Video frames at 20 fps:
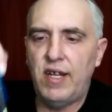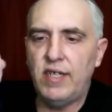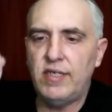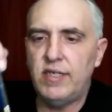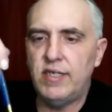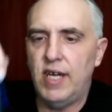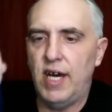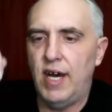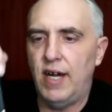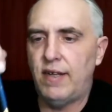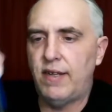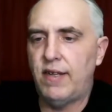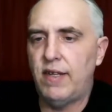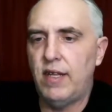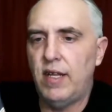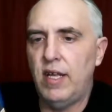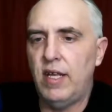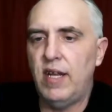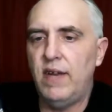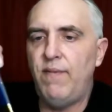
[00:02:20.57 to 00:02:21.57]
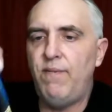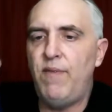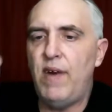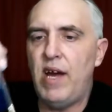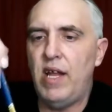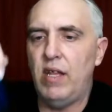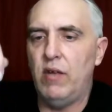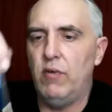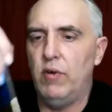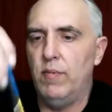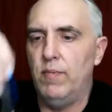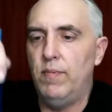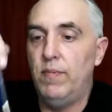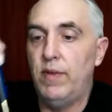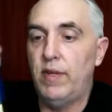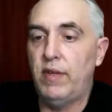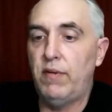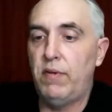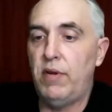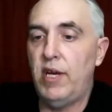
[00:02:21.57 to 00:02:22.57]
connect the dots, and then follow them.
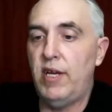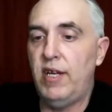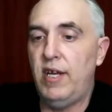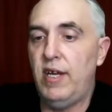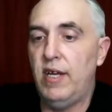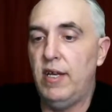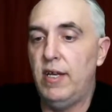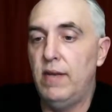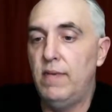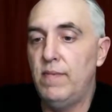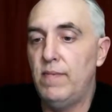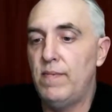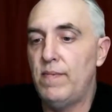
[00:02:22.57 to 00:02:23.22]
That's what I did.